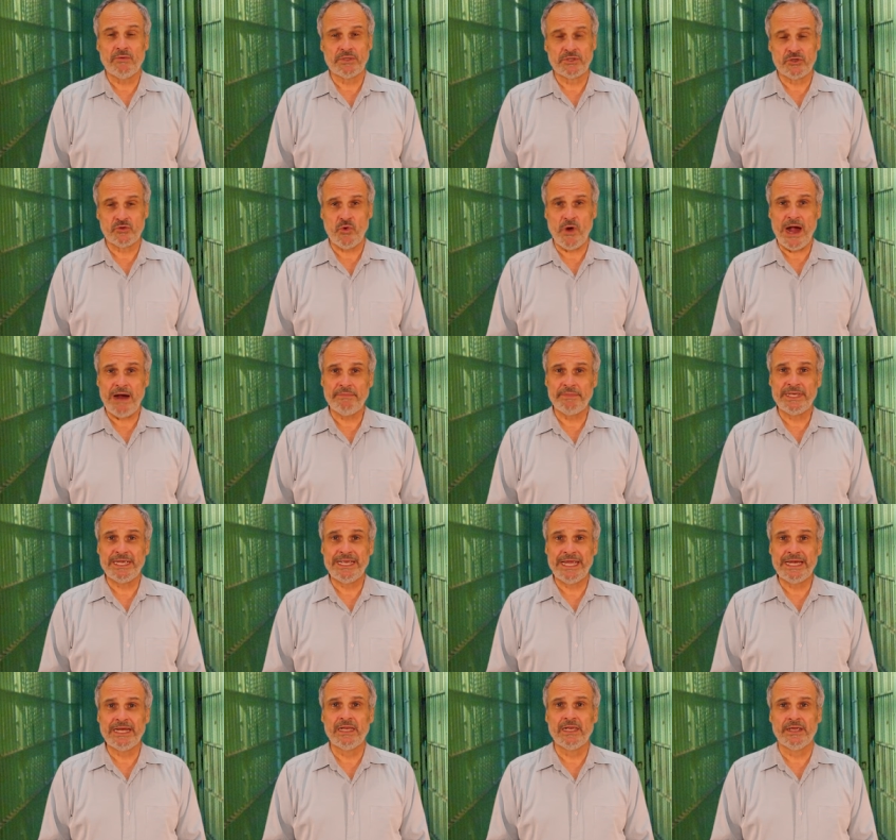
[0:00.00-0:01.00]
was trapped in
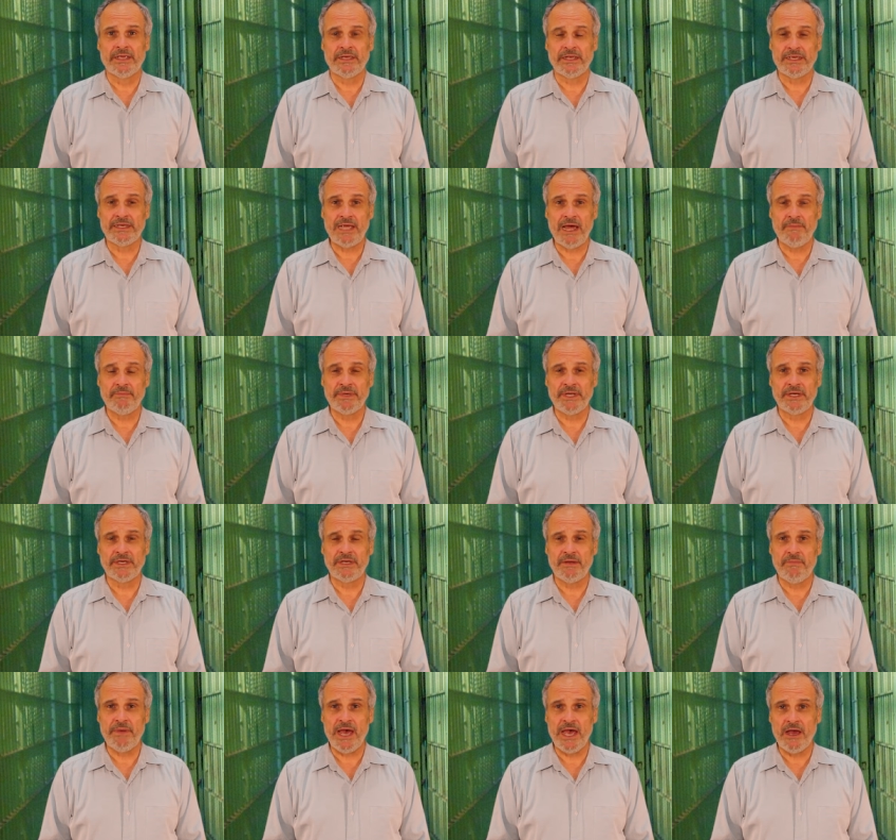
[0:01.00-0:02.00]
England attempting
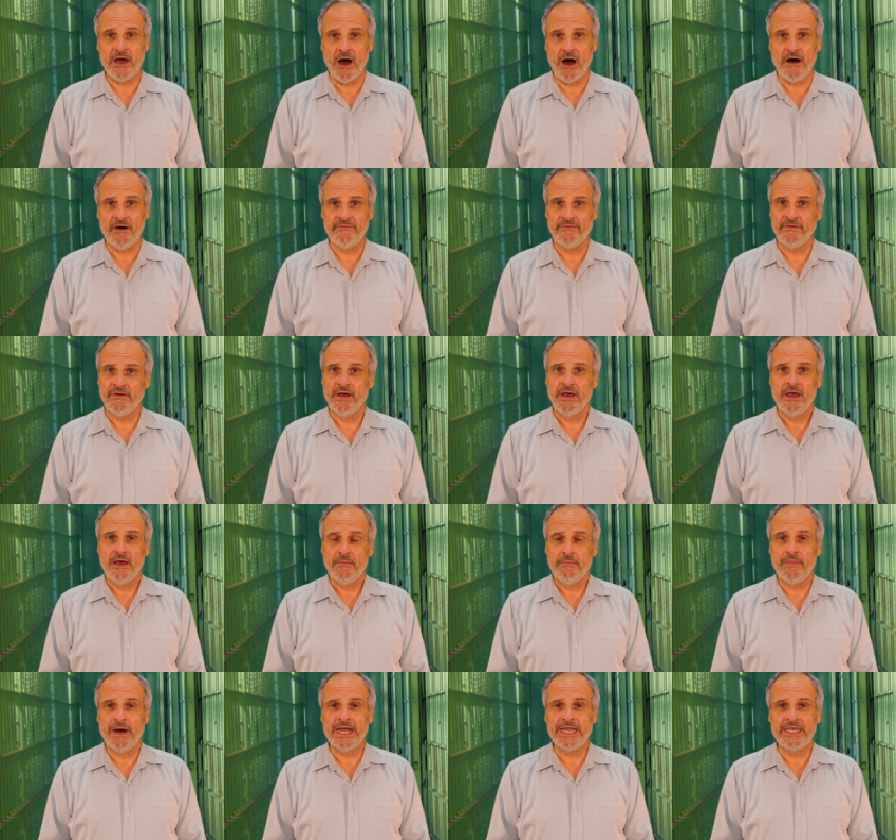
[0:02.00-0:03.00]
to pay off
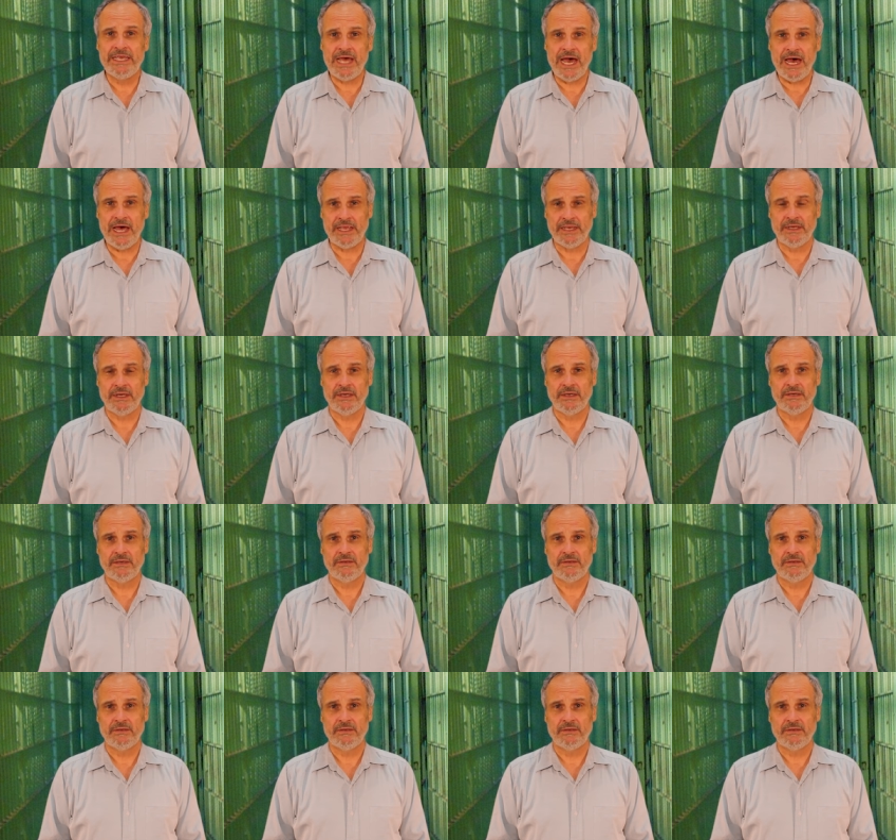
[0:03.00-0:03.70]
my debt.